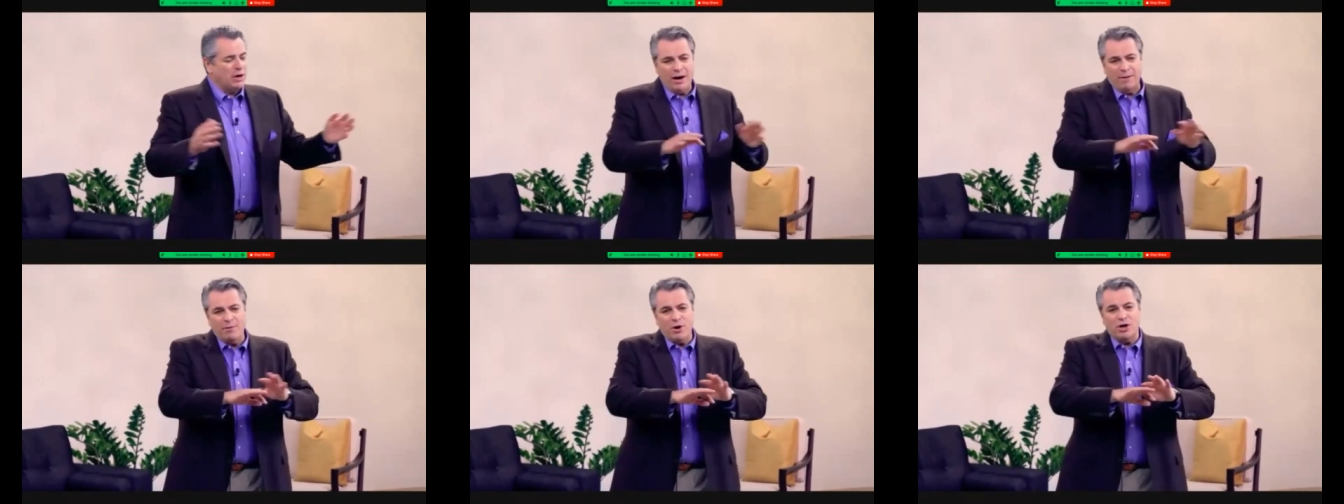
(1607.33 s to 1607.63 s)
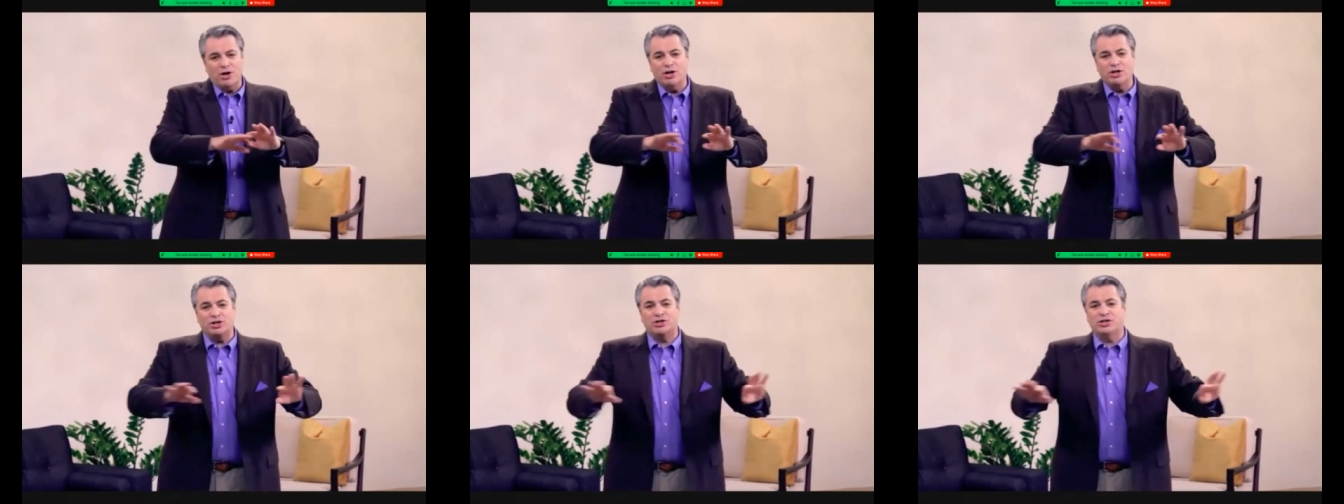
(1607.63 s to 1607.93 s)
And I'm
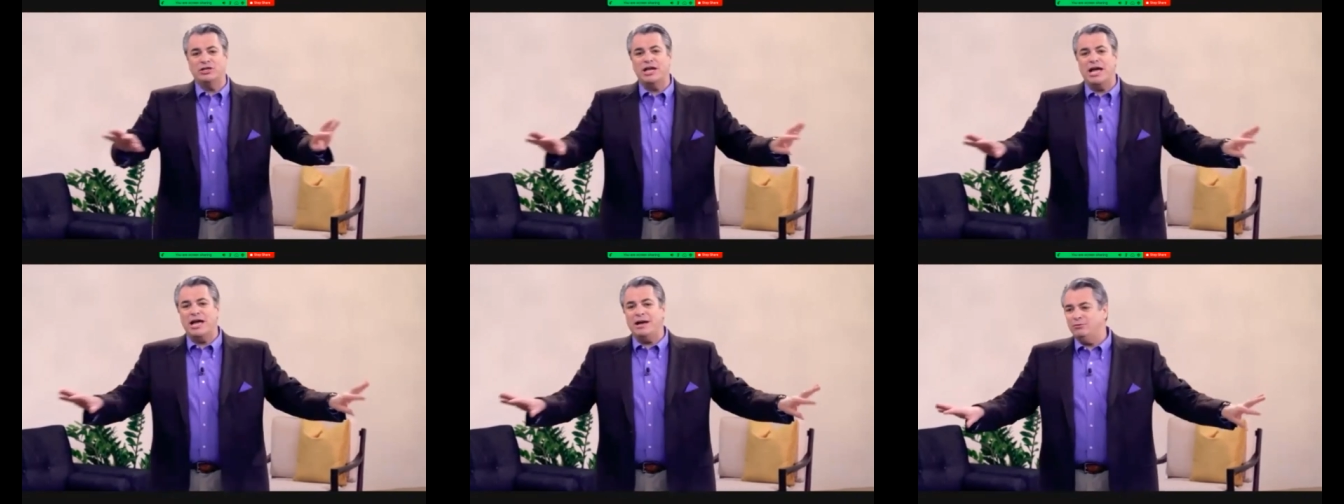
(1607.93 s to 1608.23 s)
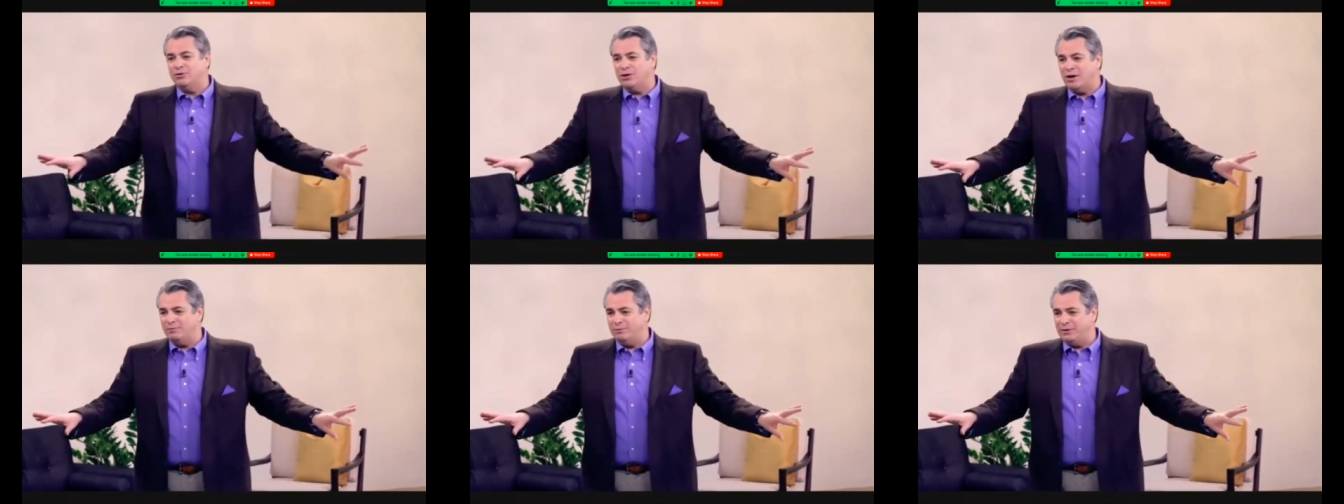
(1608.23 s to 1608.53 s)
not going to just
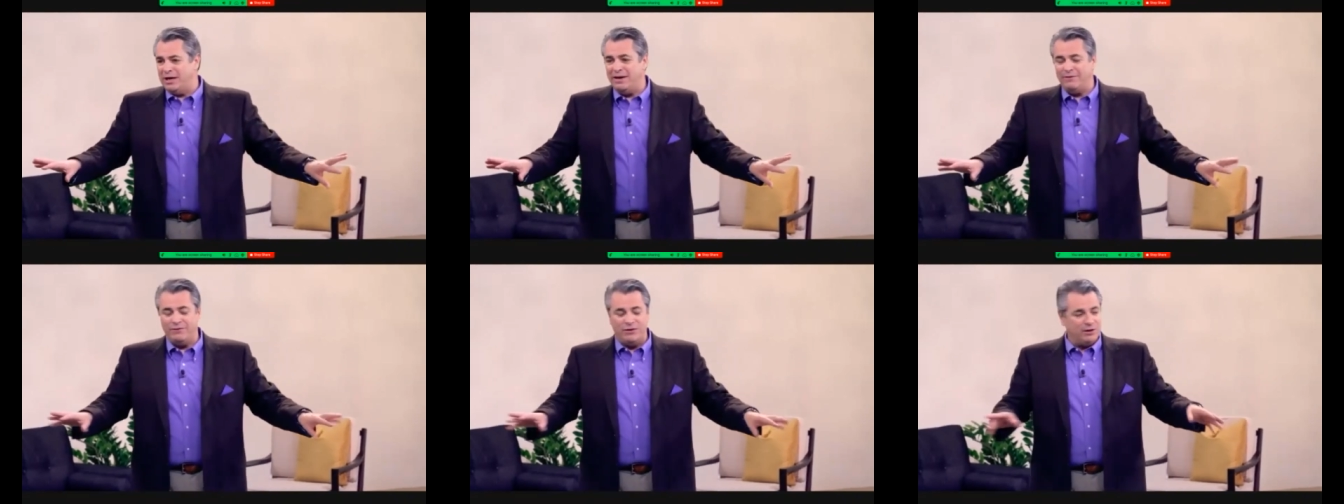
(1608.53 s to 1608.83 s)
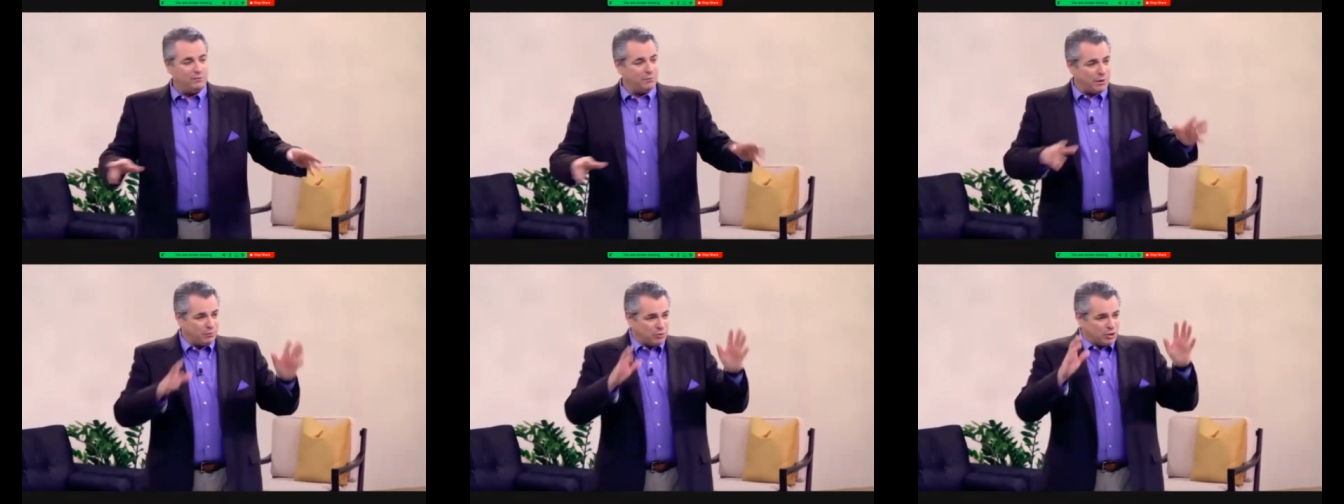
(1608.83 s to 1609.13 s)
name drop to
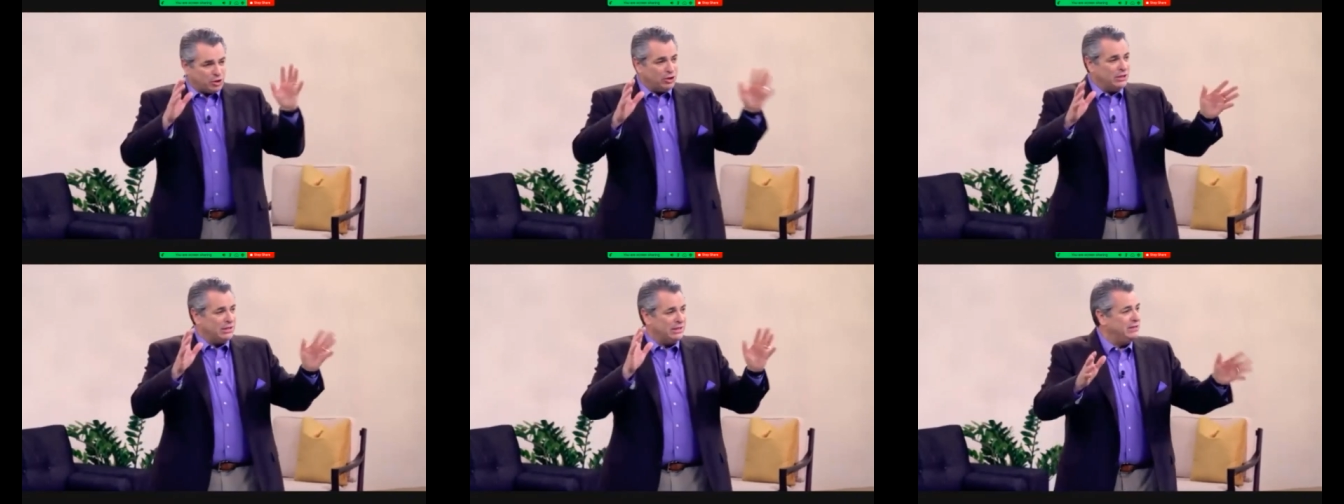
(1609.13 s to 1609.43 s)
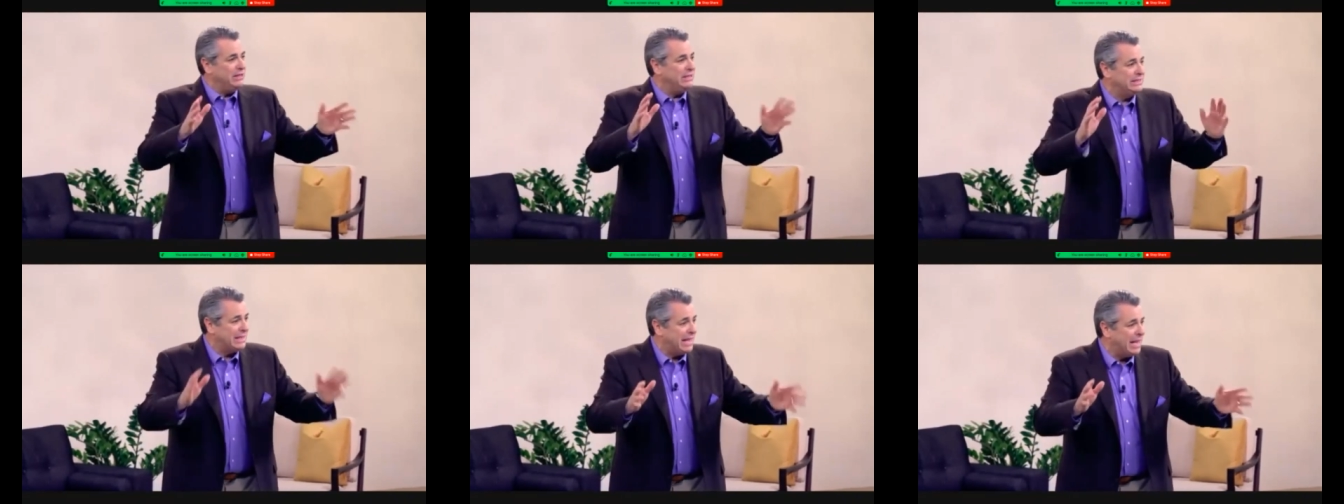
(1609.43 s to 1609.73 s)
heaven here, but I'm just going to
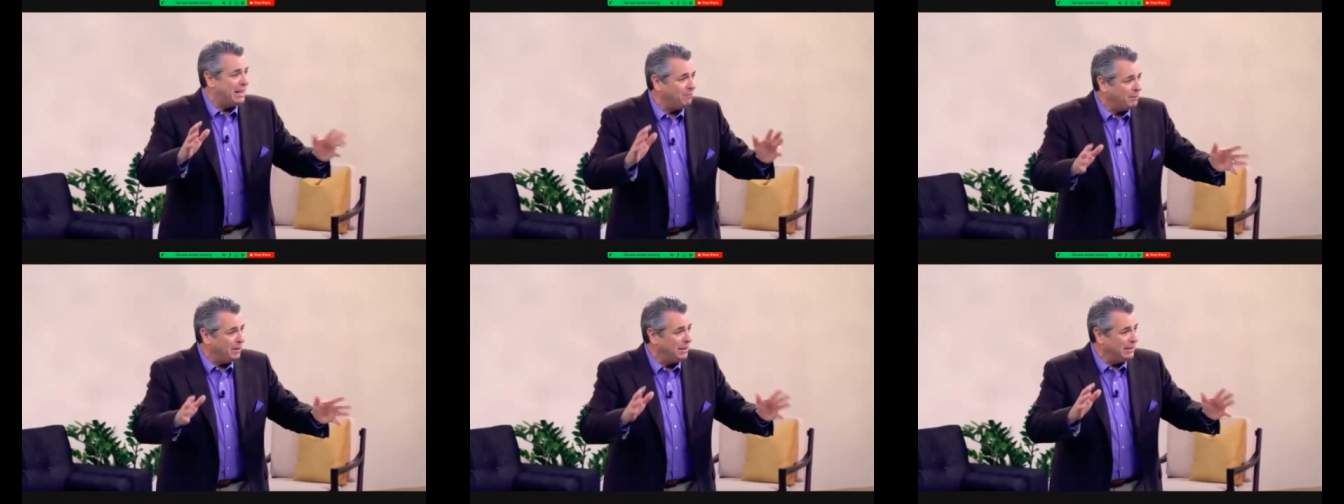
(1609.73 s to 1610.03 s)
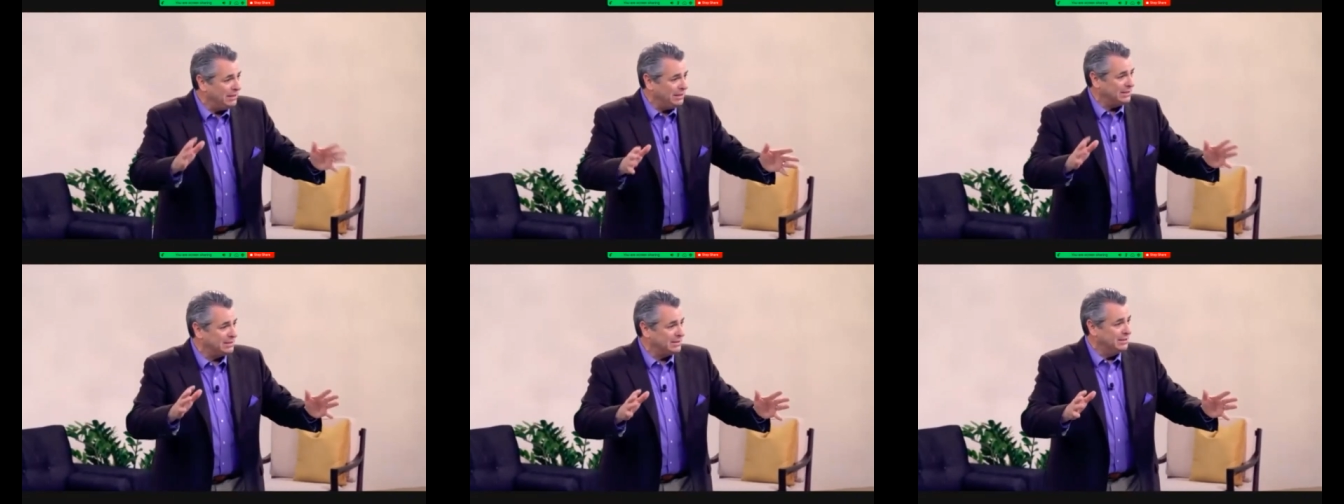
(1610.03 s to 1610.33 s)
give you an example
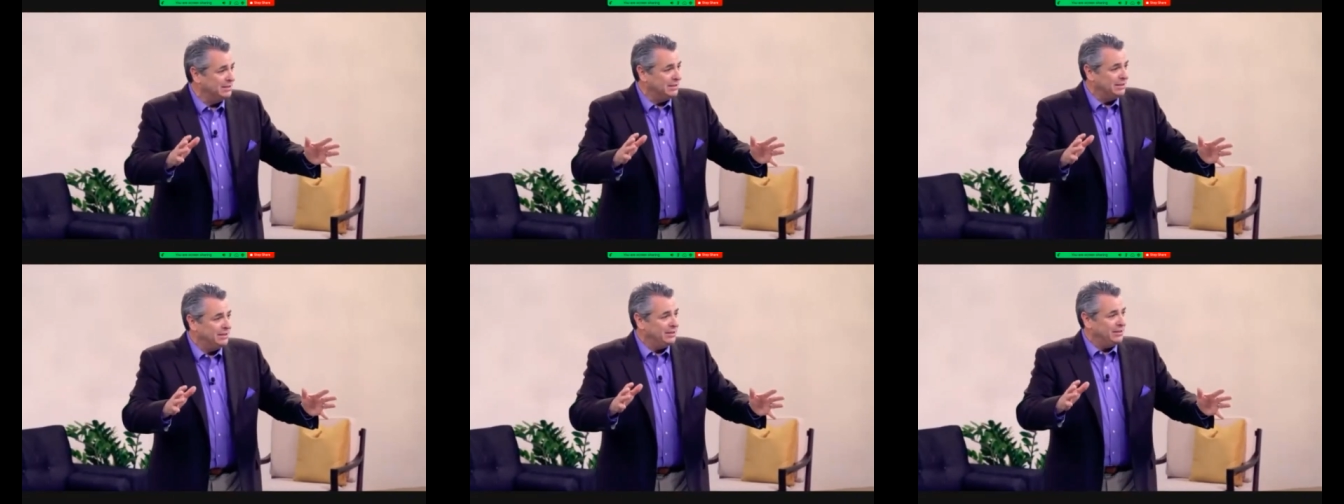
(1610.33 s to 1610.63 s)
of this.